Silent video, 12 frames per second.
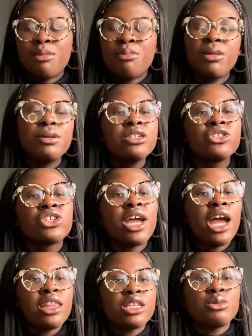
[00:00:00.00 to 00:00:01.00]
maybe
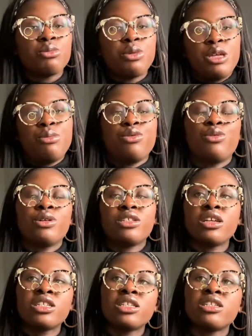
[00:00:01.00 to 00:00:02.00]
share this with people, because
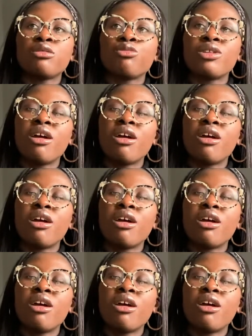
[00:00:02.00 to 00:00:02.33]
when